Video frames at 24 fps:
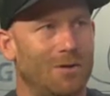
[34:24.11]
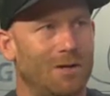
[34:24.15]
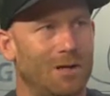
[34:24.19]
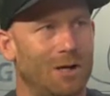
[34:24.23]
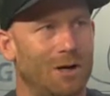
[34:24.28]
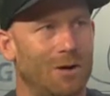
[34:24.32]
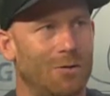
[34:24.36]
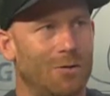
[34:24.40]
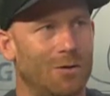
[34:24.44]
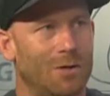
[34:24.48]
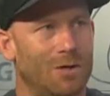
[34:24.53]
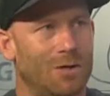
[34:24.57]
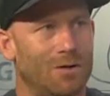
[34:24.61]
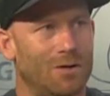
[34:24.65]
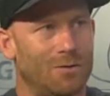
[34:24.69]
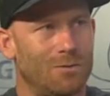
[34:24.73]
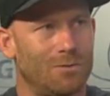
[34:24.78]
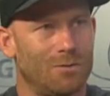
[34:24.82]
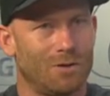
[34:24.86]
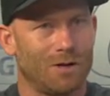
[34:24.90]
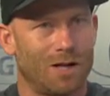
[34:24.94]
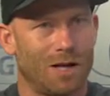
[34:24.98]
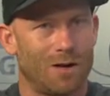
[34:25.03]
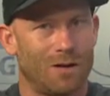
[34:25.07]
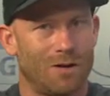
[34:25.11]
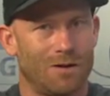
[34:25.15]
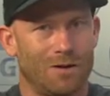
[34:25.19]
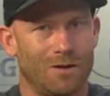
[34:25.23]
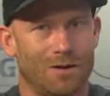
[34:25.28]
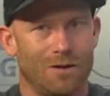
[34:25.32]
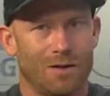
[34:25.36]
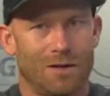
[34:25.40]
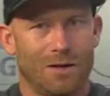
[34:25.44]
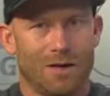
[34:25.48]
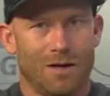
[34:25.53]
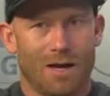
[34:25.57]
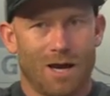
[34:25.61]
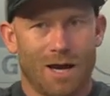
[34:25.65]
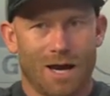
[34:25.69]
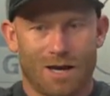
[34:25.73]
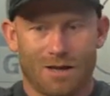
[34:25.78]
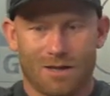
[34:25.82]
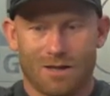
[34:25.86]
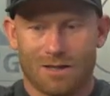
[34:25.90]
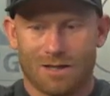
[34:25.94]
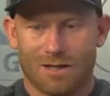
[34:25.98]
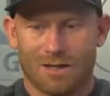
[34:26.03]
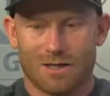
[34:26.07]
You know, when I
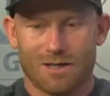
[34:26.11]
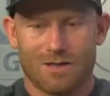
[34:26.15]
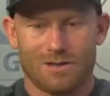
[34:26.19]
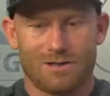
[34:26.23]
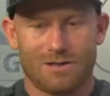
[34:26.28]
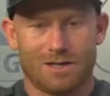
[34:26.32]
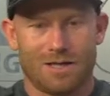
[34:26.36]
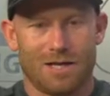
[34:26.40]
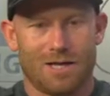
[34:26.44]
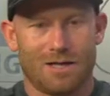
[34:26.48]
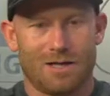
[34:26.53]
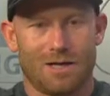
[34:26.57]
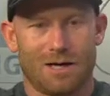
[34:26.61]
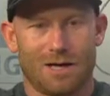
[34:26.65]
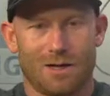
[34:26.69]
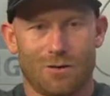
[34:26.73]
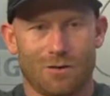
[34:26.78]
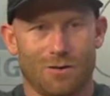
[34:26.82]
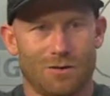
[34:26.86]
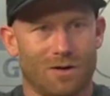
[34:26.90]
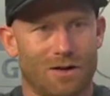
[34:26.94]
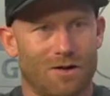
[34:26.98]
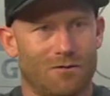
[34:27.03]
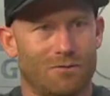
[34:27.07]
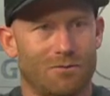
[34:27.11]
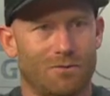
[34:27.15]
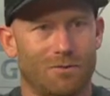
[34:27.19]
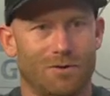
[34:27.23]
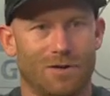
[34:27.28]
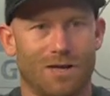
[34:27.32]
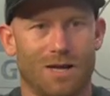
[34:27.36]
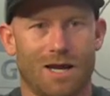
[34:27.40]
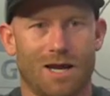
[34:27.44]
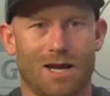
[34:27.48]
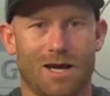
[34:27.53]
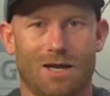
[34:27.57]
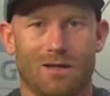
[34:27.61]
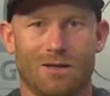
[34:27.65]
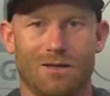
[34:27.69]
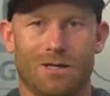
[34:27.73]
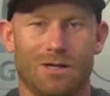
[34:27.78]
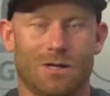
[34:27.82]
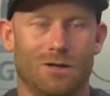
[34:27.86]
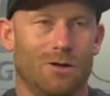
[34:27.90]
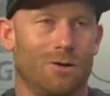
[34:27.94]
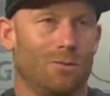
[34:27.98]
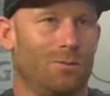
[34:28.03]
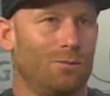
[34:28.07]
had the kids and they got old enough to where they had, you
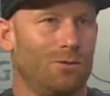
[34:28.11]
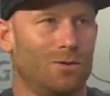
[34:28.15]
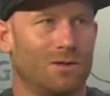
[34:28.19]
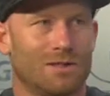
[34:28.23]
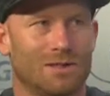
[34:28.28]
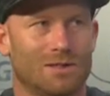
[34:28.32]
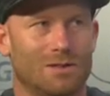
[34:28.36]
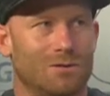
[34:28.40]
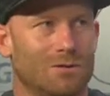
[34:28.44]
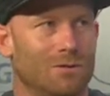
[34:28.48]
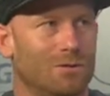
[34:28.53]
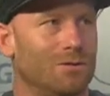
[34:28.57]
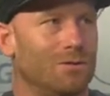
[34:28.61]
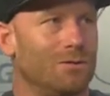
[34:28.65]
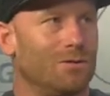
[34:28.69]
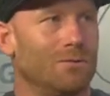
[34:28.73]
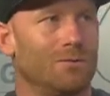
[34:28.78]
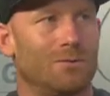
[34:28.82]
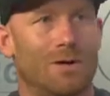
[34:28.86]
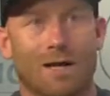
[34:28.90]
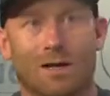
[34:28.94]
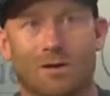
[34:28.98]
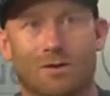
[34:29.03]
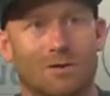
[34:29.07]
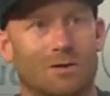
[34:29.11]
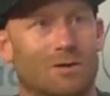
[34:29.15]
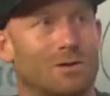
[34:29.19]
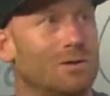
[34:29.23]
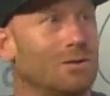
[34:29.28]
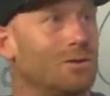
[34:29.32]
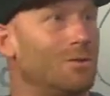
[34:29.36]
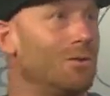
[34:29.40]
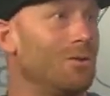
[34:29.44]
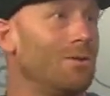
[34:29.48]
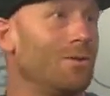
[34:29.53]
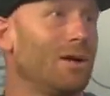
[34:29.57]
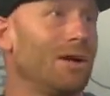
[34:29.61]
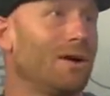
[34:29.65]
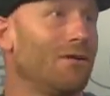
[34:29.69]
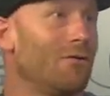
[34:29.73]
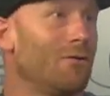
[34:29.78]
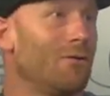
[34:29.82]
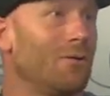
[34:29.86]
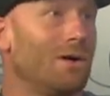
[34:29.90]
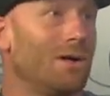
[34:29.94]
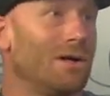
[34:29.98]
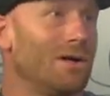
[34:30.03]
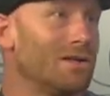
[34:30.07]
know, preschool, regular school, whatever
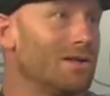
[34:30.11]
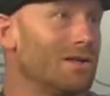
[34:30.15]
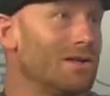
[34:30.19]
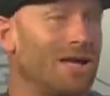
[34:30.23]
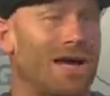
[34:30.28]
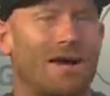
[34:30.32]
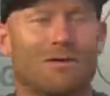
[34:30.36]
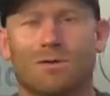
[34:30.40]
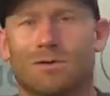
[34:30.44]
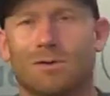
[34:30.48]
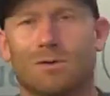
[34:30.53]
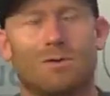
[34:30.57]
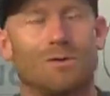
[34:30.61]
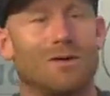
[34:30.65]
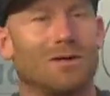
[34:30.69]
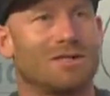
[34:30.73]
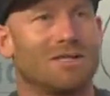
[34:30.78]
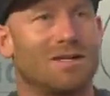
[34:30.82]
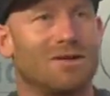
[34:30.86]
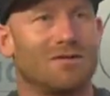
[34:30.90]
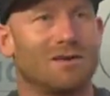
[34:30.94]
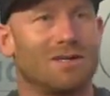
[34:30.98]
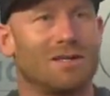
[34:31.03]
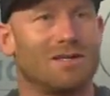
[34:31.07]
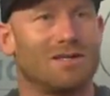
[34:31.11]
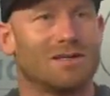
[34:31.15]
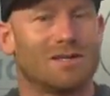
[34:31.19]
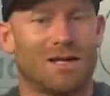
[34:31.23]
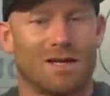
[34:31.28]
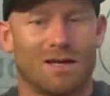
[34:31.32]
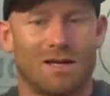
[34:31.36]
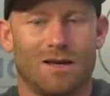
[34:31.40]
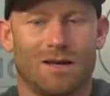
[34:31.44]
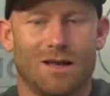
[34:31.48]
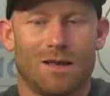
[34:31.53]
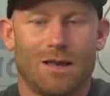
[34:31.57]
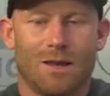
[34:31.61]
it was, after school activities, it's like,